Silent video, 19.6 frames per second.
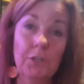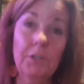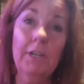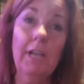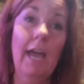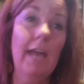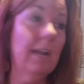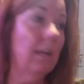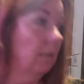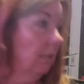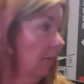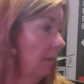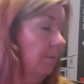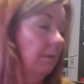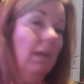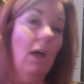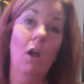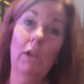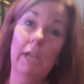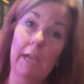got it. Let,
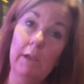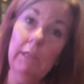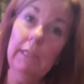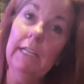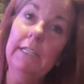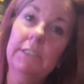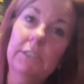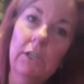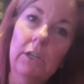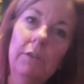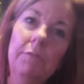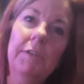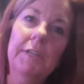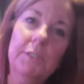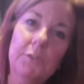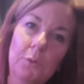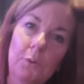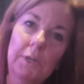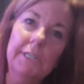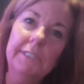okay, let's go to
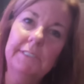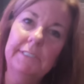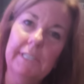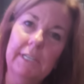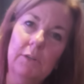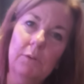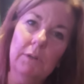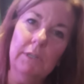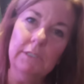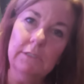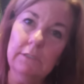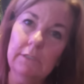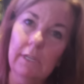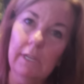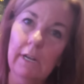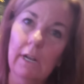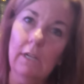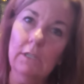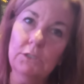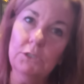Victoria's Secret. I,
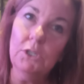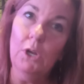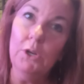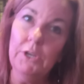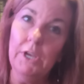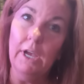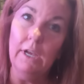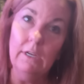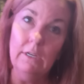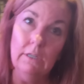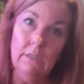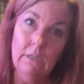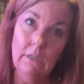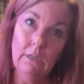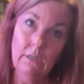I, I, I,